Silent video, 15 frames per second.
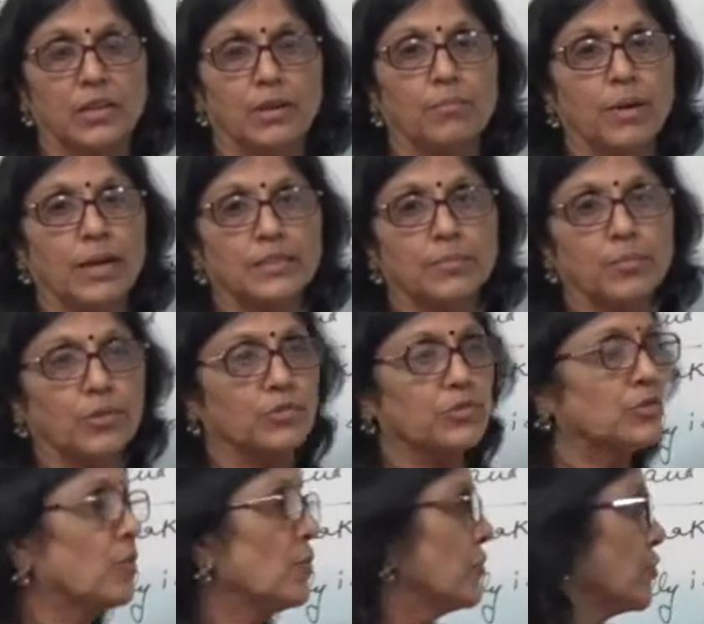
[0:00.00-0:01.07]
By the
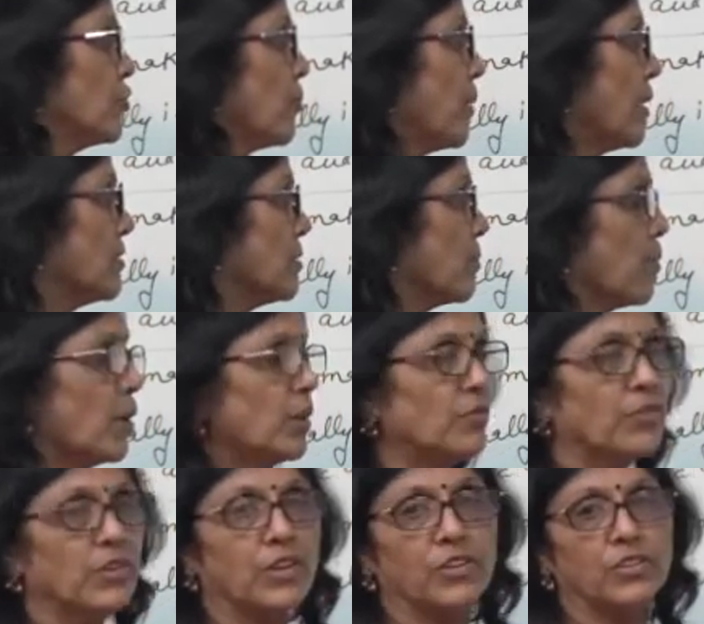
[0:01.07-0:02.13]
process of
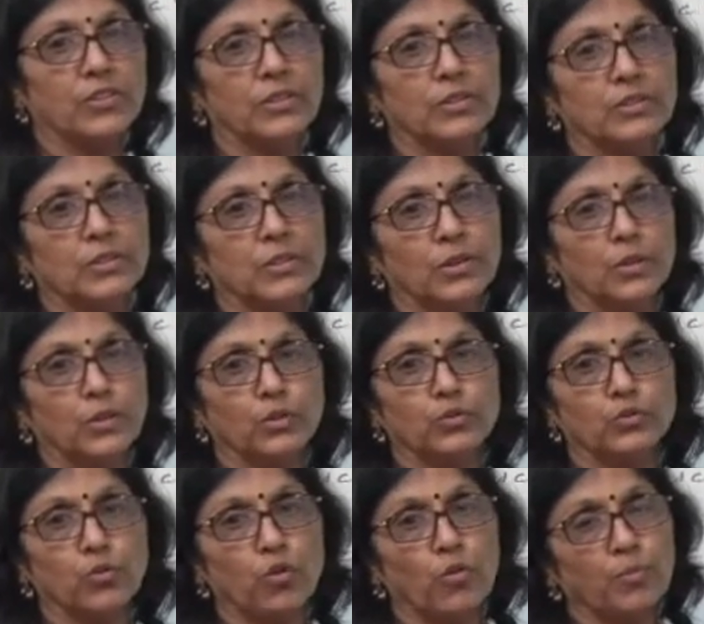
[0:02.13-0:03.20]
saponification,
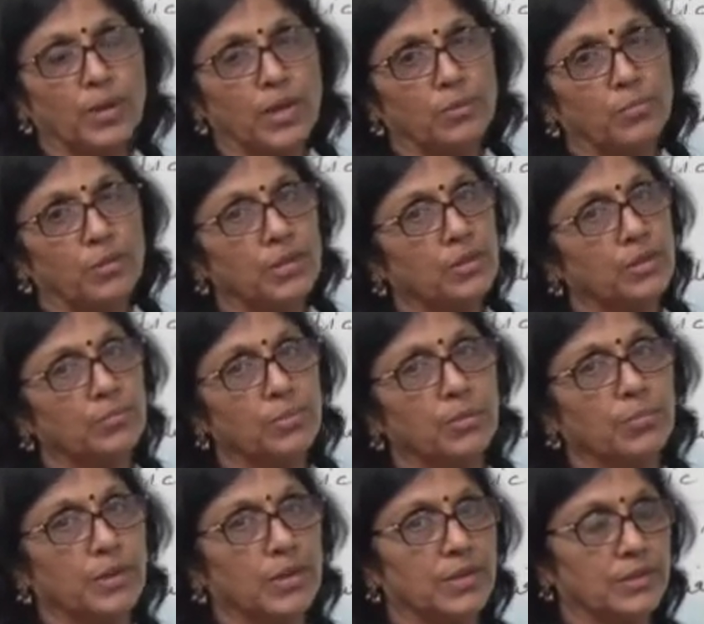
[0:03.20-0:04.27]
soap can be
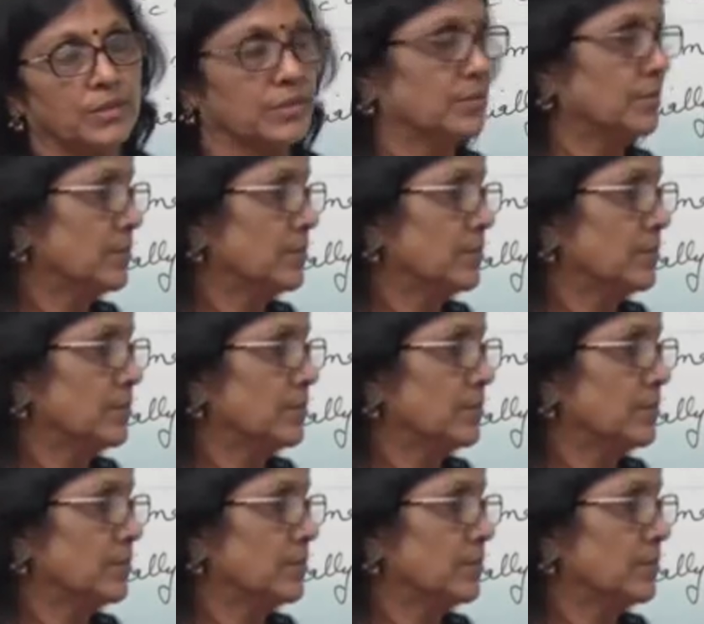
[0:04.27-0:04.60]
prepared.